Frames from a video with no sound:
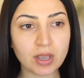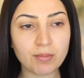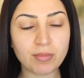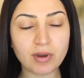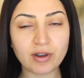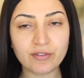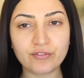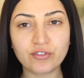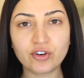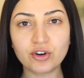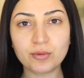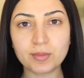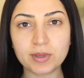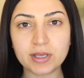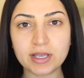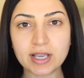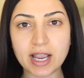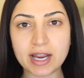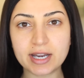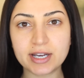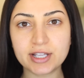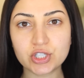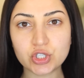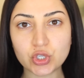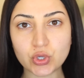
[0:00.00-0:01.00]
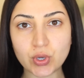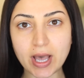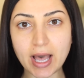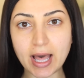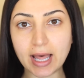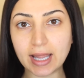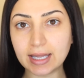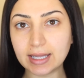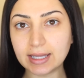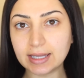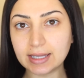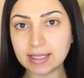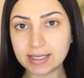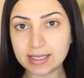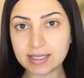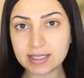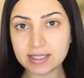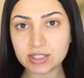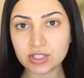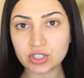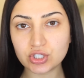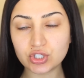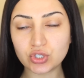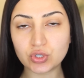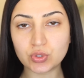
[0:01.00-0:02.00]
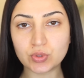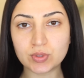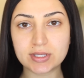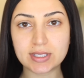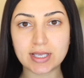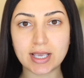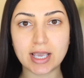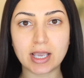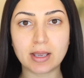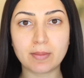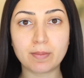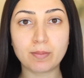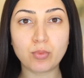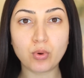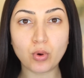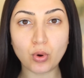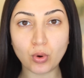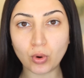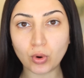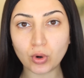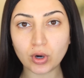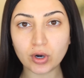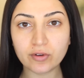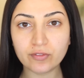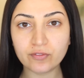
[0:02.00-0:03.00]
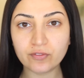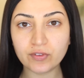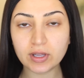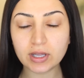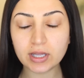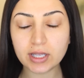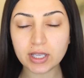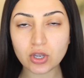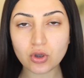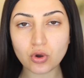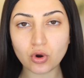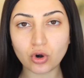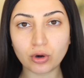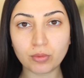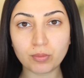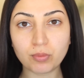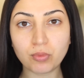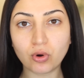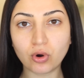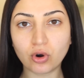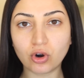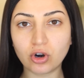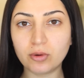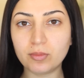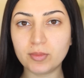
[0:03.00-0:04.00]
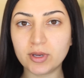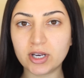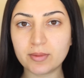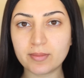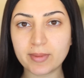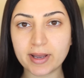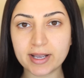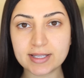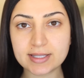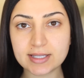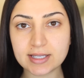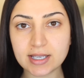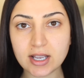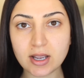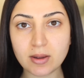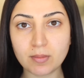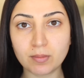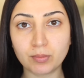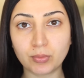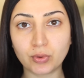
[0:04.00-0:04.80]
But for me, I need to at least use a pore filling or pore minimizing